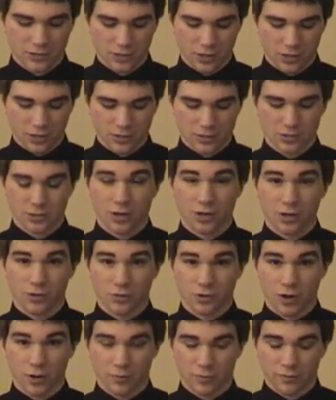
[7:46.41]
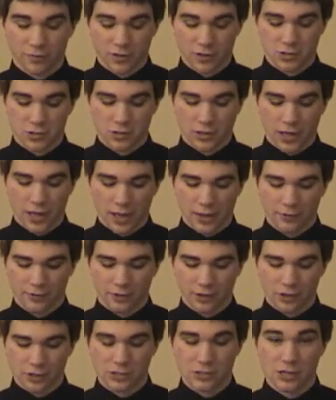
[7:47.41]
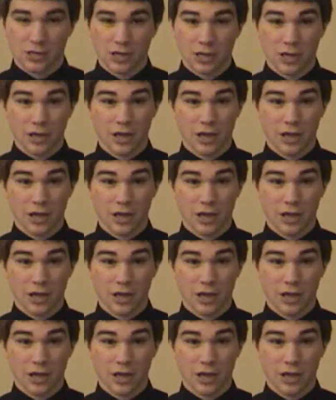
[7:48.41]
drugs started with our professional athletes